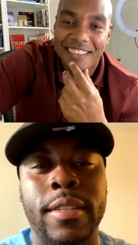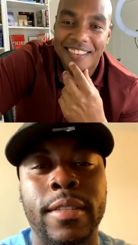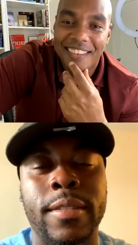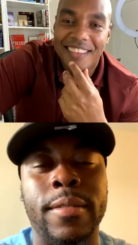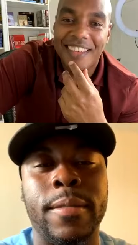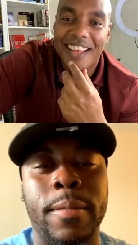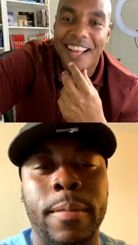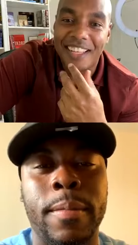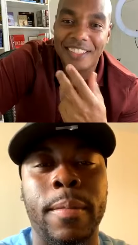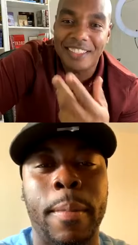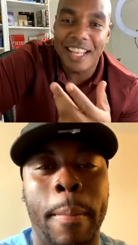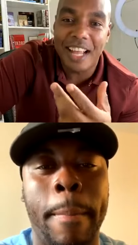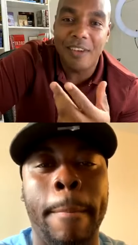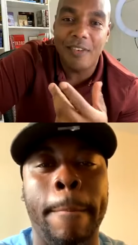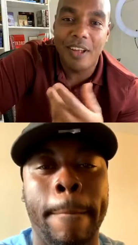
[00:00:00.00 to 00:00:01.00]
Speaker 1: Yeah, I just
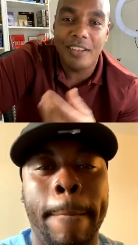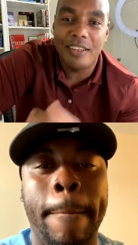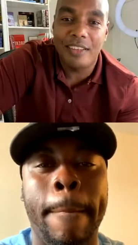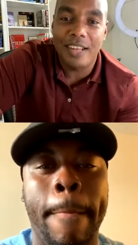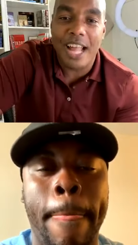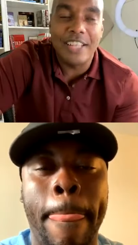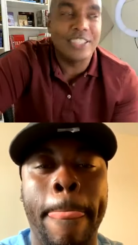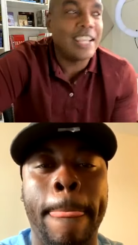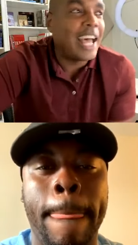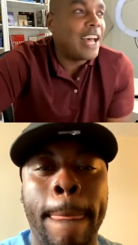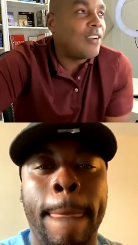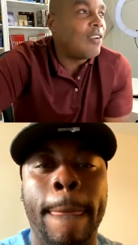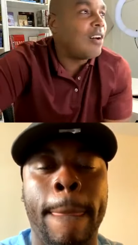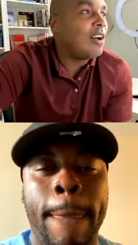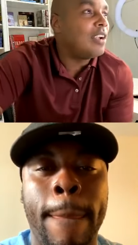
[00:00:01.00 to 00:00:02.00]
had her on. I just had her
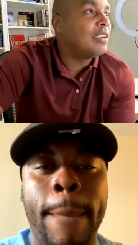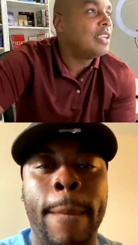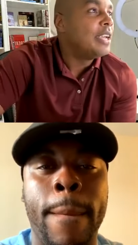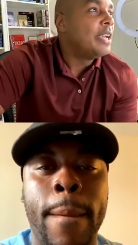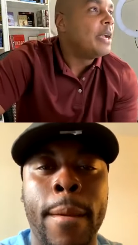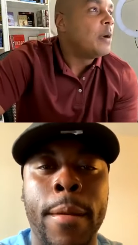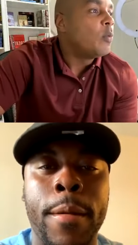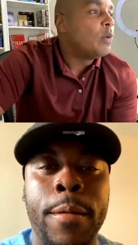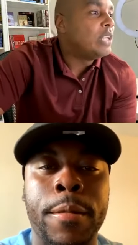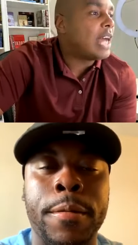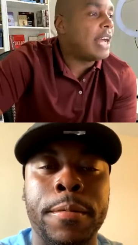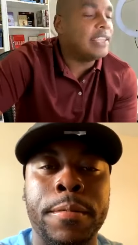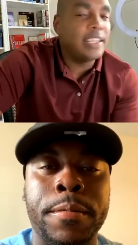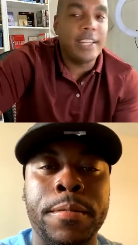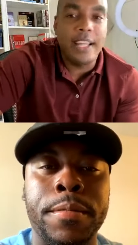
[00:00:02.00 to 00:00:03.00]
on. We I
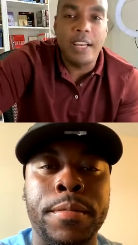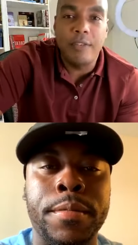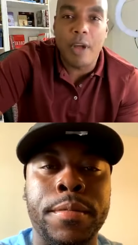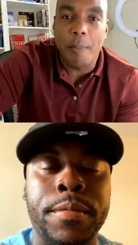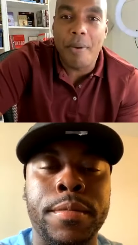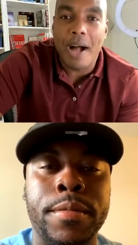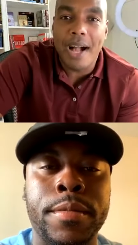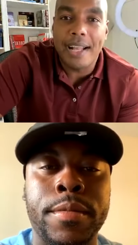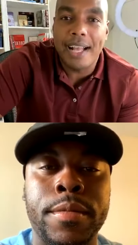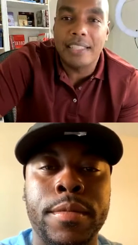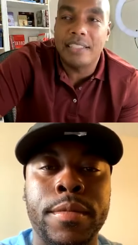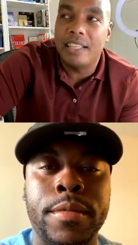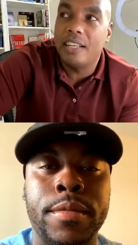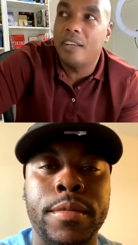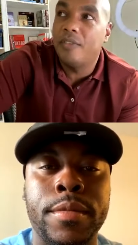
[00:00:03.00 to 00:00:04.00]
did an interview, a podcast
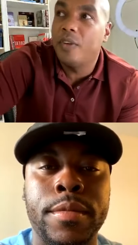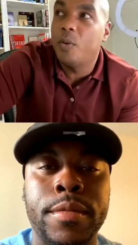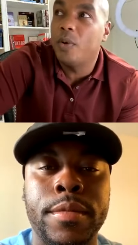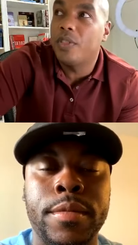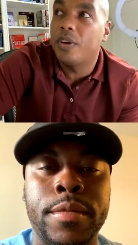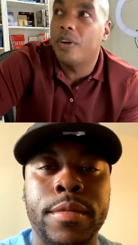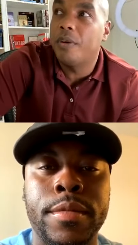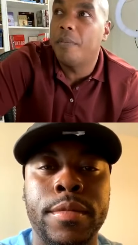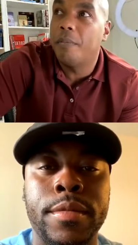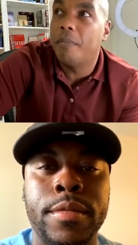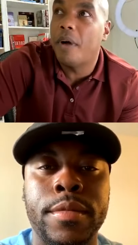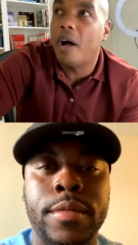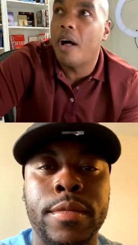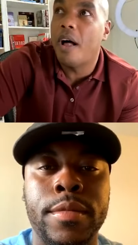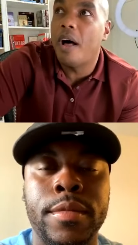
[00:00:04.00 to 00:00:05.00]
interview with her
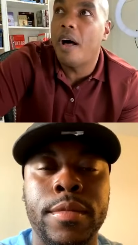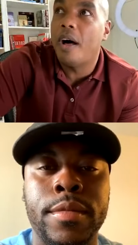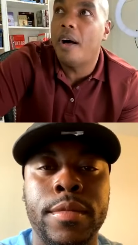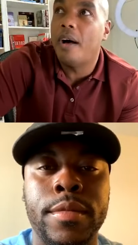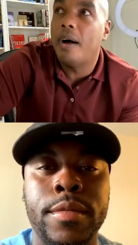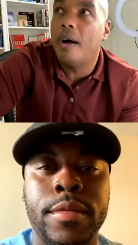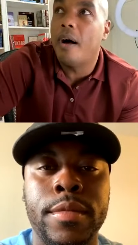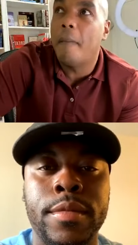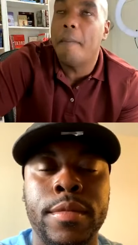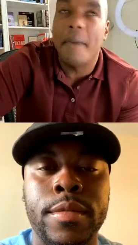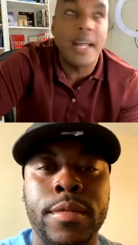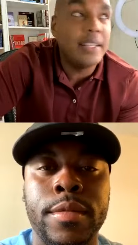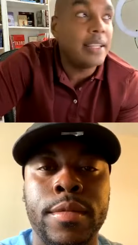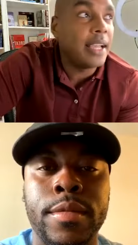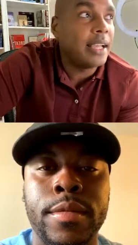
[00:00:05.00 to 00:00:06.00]
uh, on
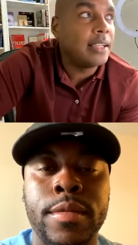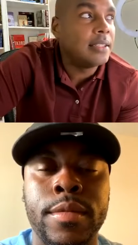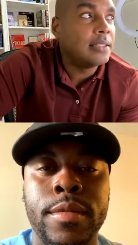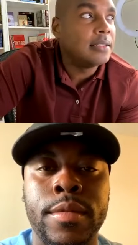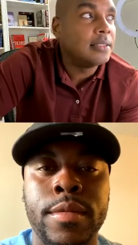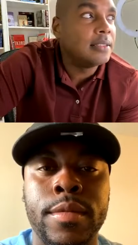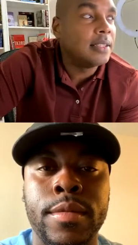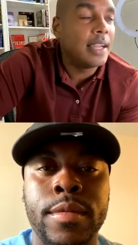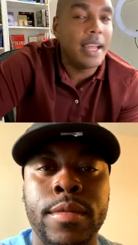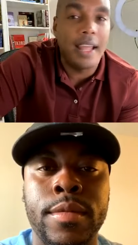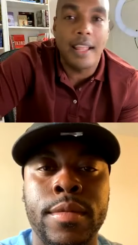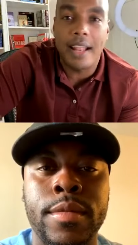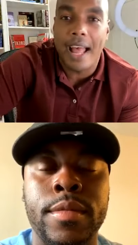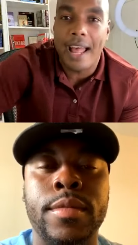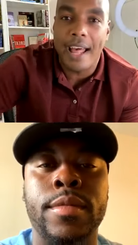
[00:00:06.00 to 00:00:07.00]
Monday,
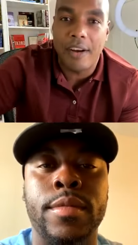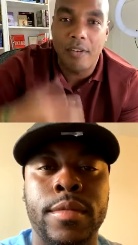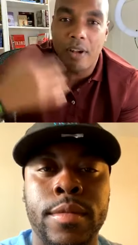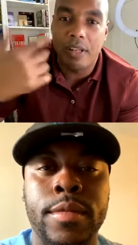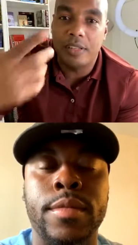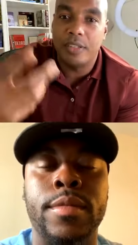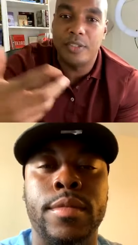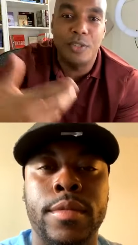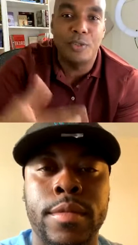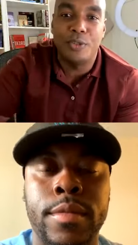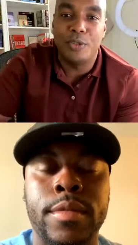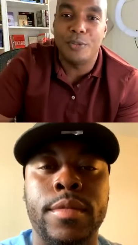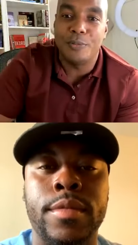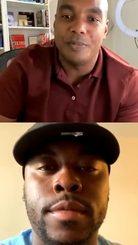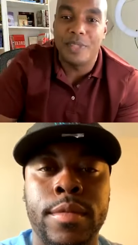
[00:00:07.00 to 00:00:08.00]
and I had her on
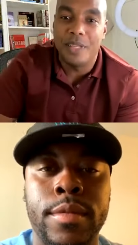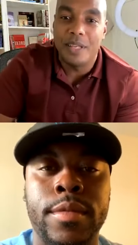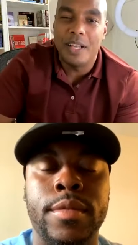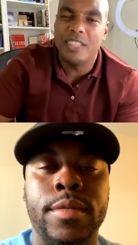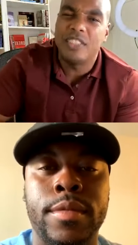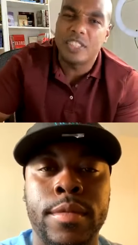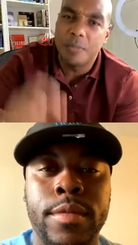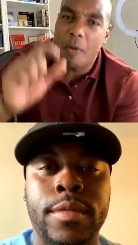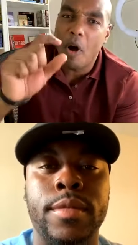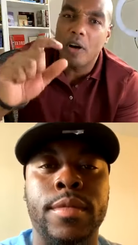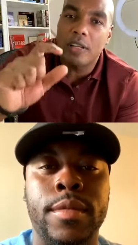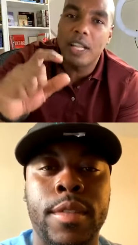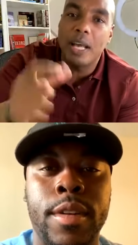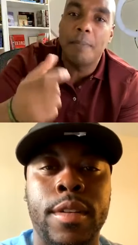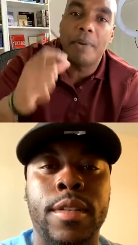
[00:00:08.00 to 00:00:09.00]
YouTube. It's a small
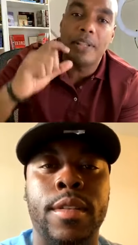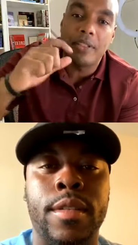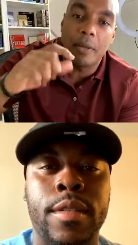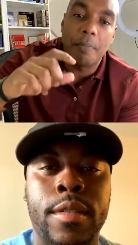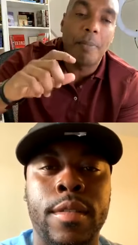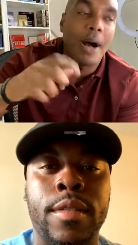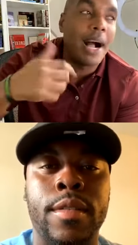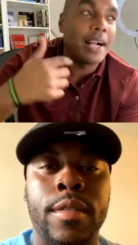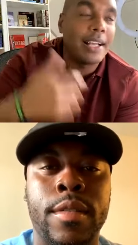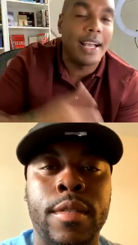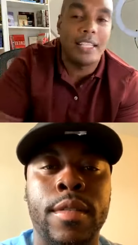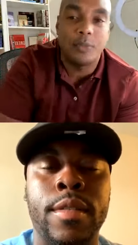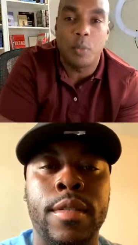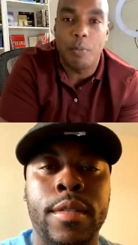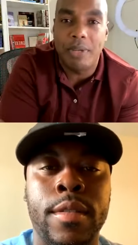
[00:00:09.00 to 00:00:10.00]
clip, but the
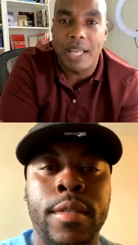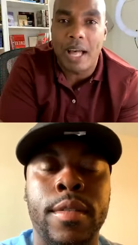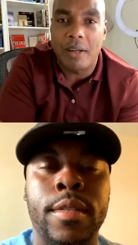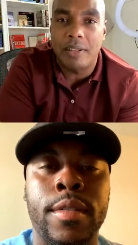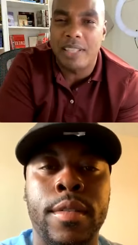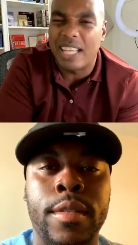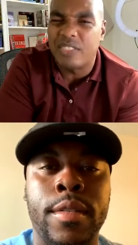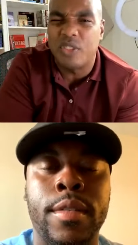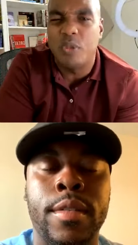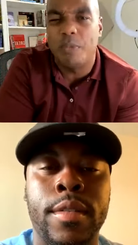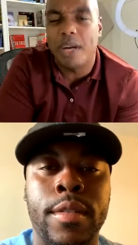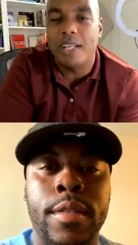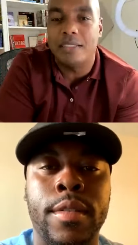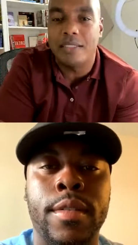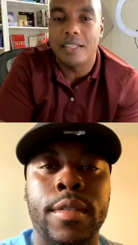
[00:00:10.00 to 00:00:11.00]
podcast will be out in like two
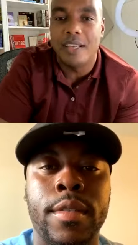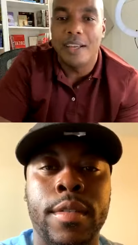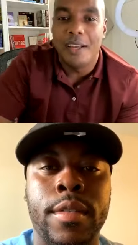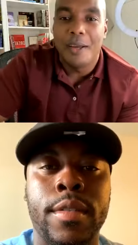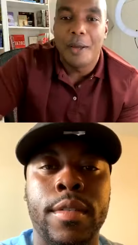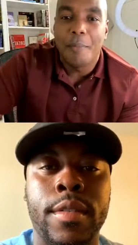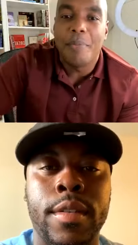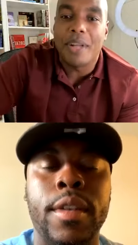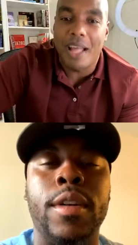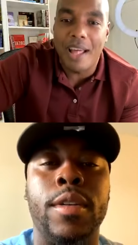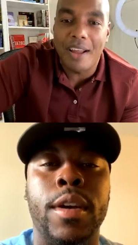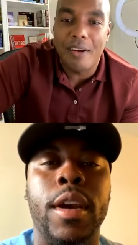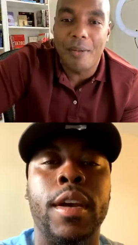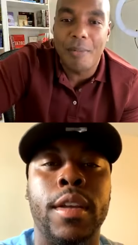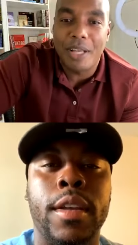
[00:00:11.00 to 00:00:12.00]
months. But I had
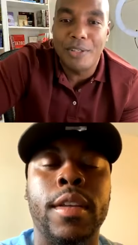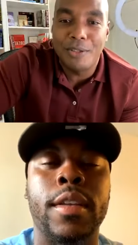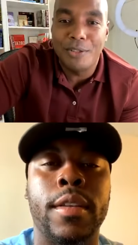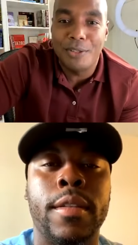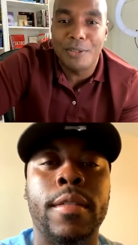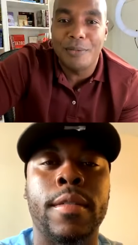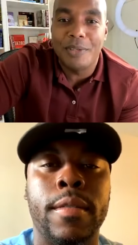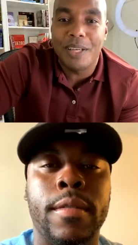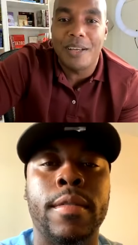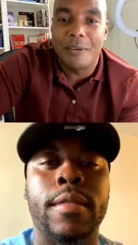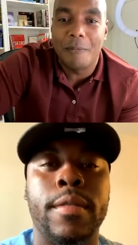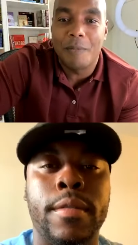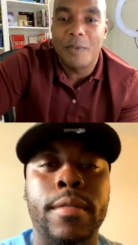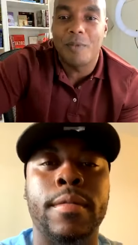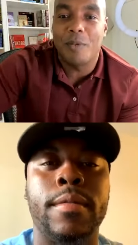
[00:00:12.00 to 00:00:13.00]
her on my YouTube. Yeah,
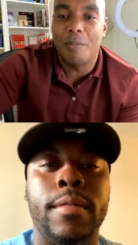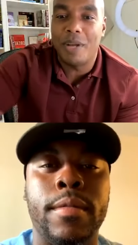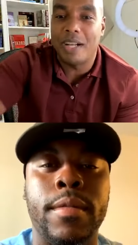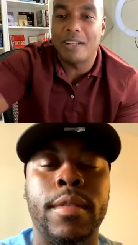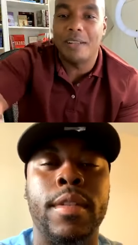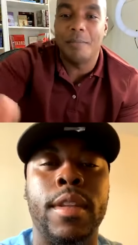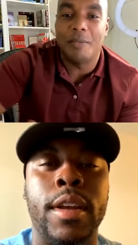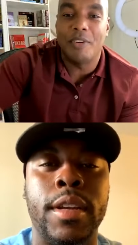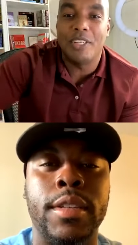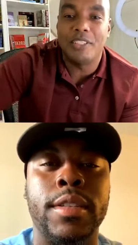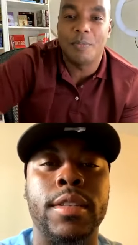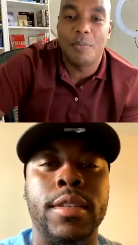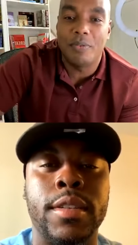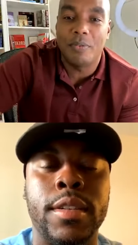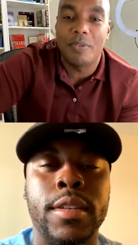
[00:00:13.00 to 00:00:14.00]
Rebecca Maria
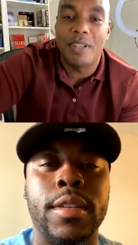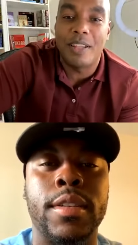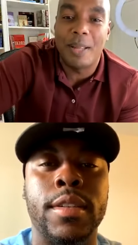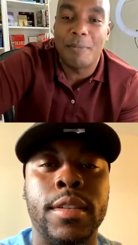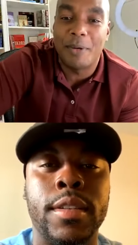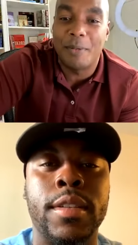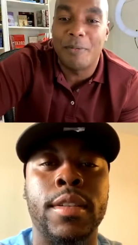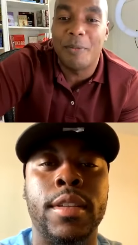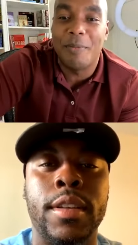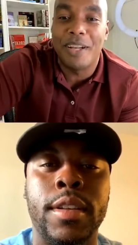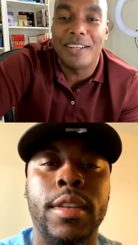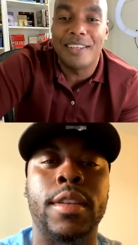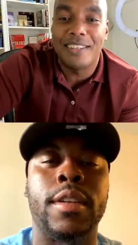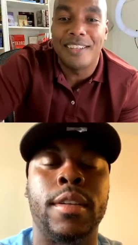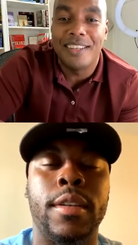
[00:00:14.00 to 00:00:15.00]
Lambert, Rebecca.